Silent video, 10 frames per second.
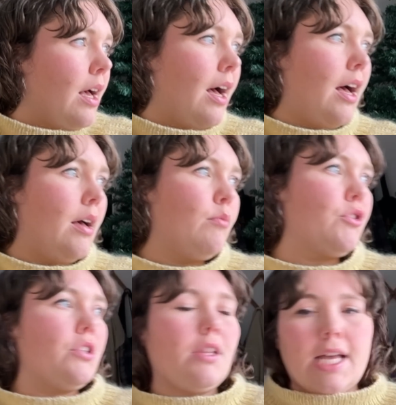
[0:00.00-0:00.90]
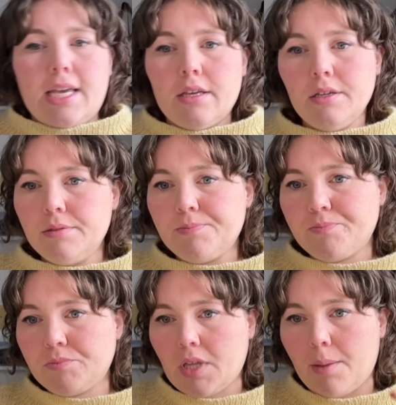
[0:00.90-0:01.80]
Which are like
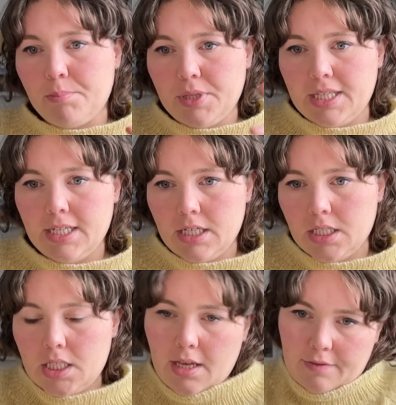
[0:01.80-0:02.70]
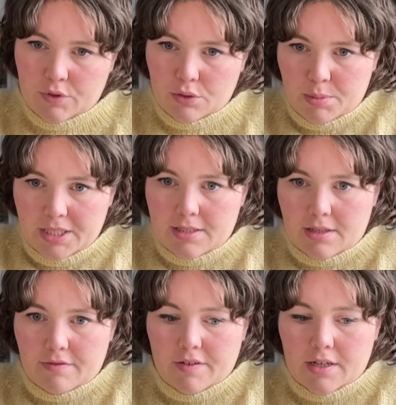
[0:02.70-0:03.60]
a pleated, they have 2 pleats at
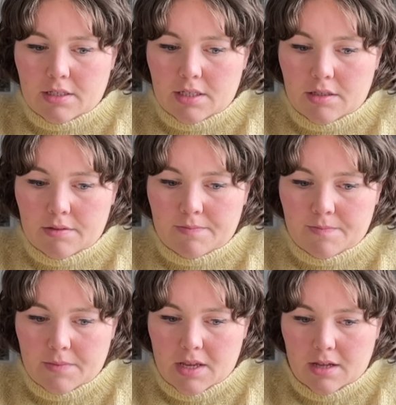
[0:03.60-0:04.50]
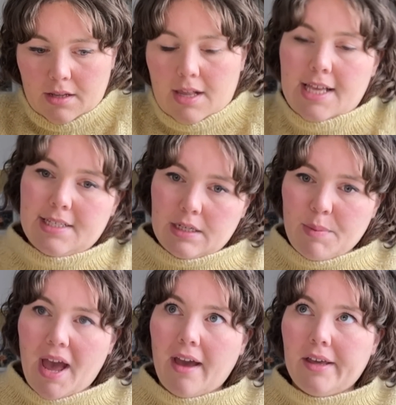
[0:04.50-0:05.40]
the front, an elastic
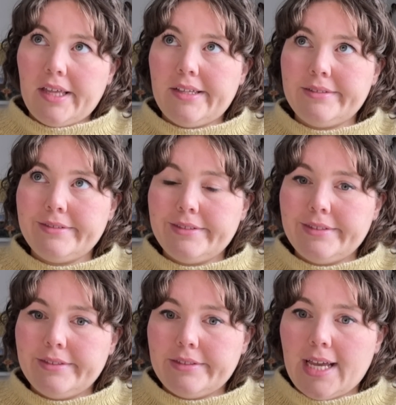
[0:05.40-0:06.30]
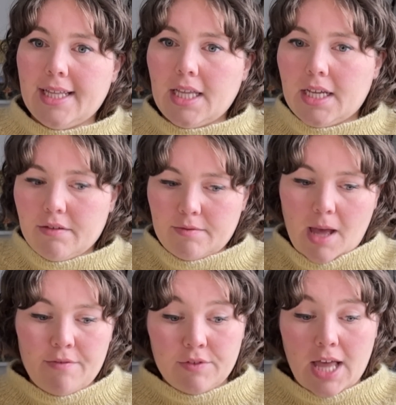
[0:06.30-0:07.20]
back, and like
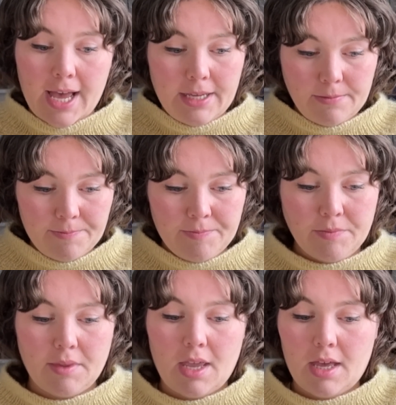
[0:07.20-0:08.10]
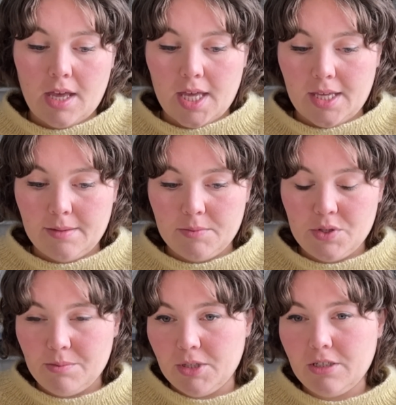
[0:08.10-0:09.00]
a fly. So
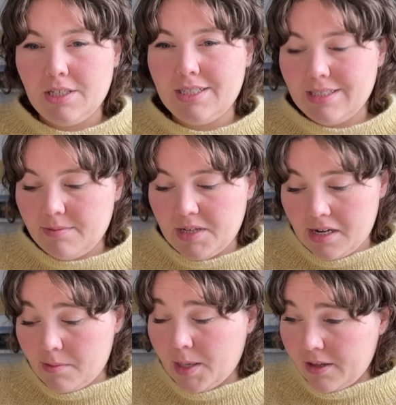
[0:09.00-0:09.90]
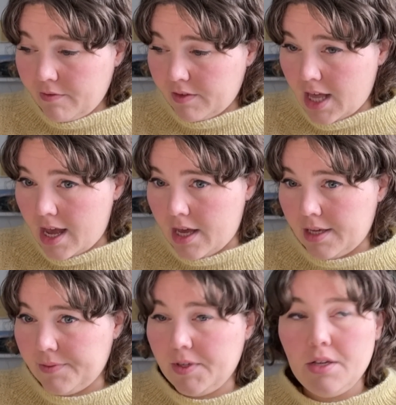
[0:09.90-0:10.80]
I'm a little intimidated by the
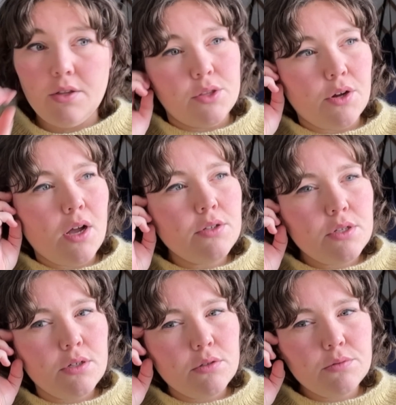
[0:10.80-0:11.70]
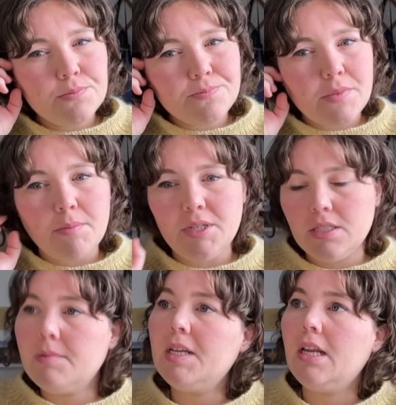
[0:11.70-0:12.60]
fly. I'm
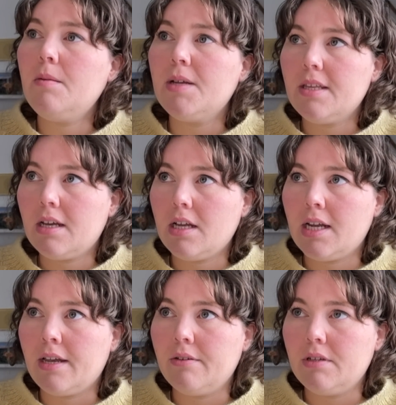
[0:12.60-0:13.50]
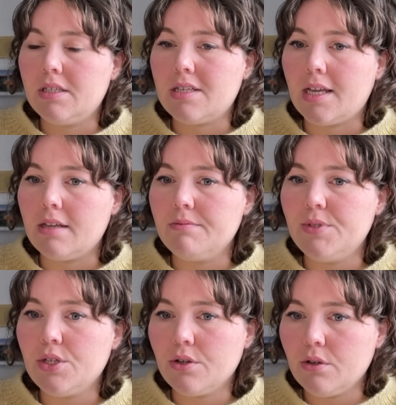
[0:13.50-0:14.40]
intimidated by the cutting out. It's like a
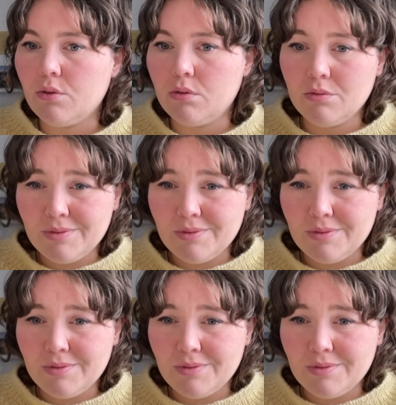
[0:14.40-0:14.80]
zero